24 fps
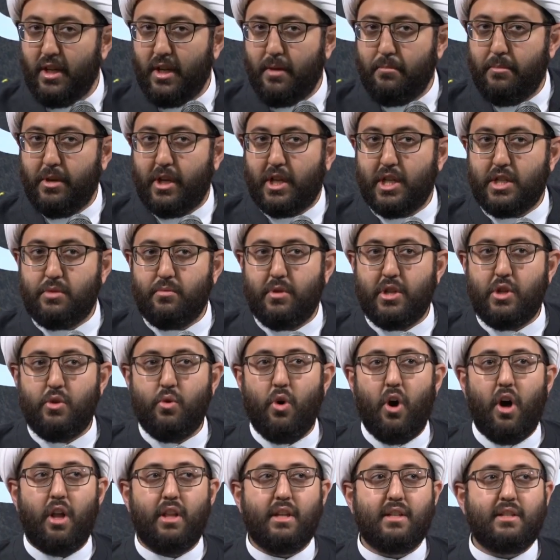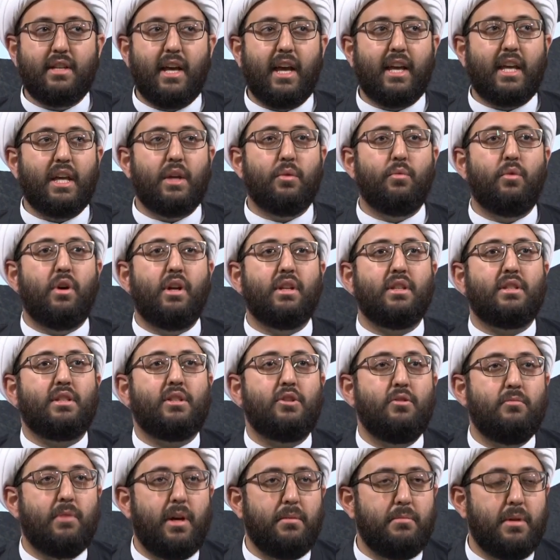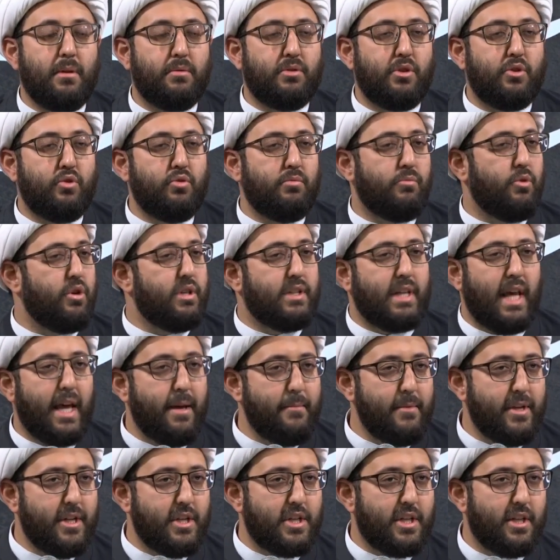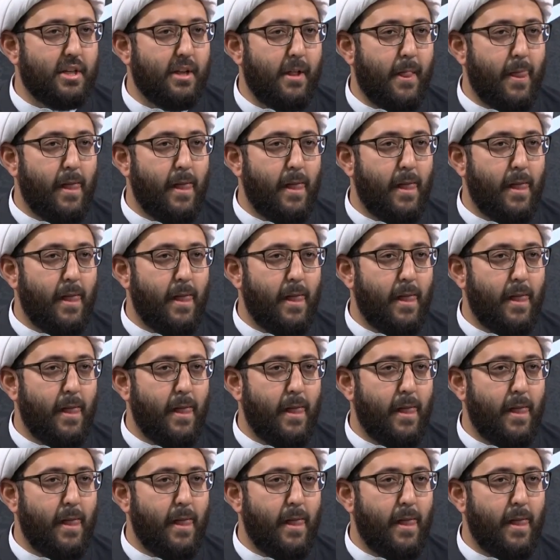Because when you all attack at once, you might be able to do more damage